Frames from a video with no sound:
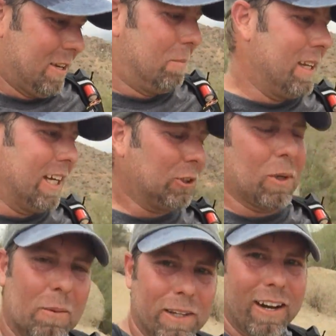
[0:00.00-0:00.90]
Be nice
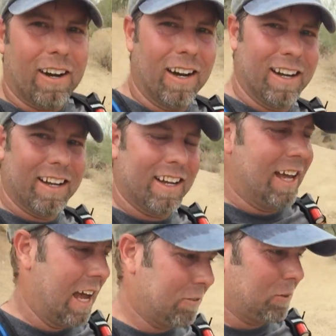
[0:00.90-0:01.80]
when I'm there,
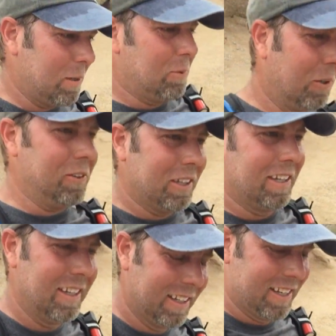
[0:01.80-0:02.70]
have a Red Bull,
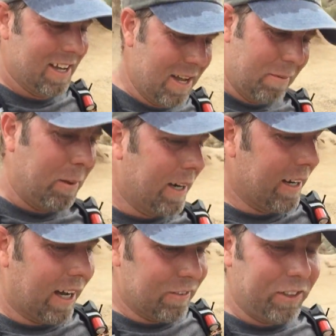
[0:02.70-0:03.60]

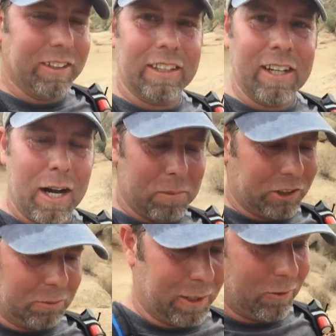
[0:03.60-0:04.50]
but I feel the
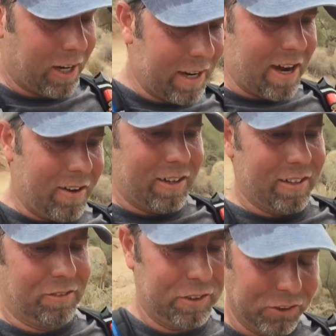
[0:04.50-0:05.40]
accomplishment right now.
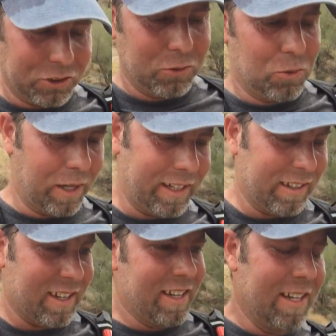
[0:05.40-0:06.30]
It feels great.
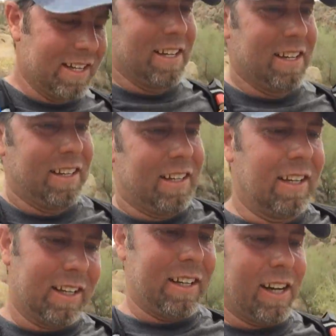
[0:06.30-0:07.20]

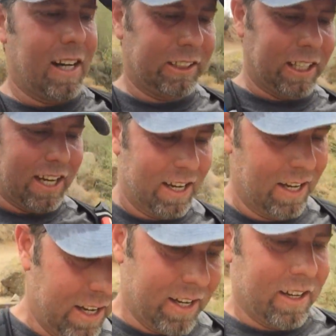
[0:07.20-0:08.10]
Gosh,
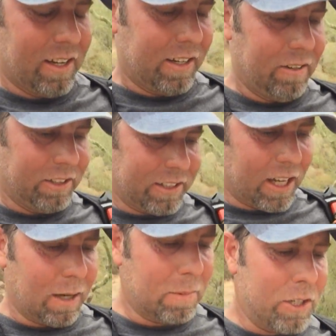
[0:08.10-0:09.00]
never
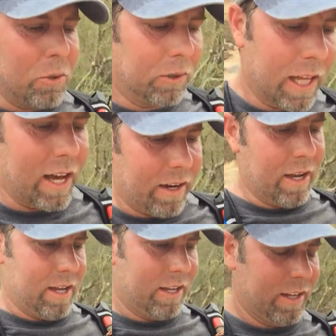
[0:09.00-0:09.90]
thought I'd be doing that,
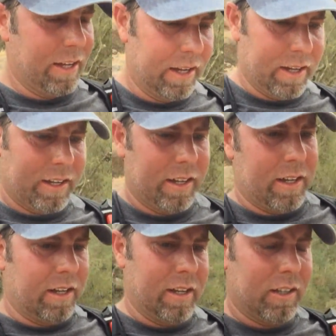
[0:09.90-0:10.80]

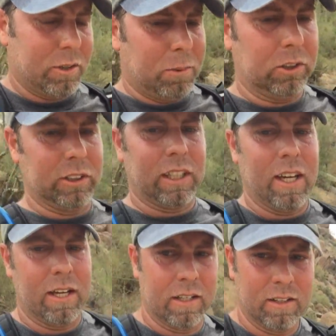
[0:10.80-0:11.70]
especially
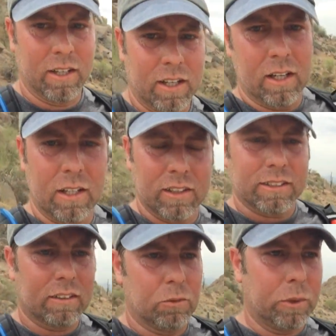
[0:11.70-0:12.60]

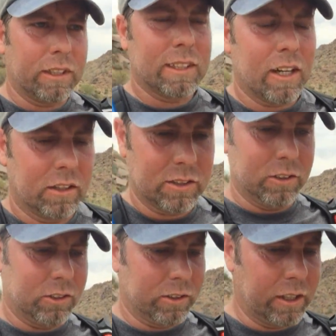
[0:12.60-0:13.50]
7 weeks out of
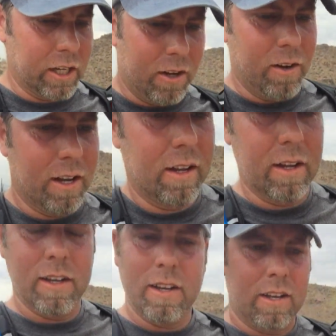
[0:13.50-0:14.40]
surgery, you know?
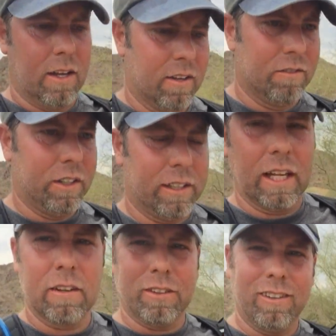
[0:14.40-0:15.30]
Very
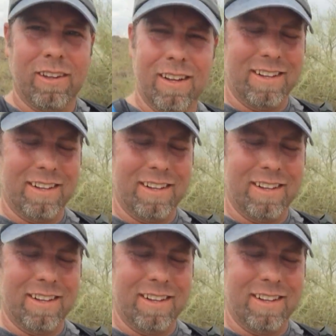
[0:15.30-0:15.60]
thankful.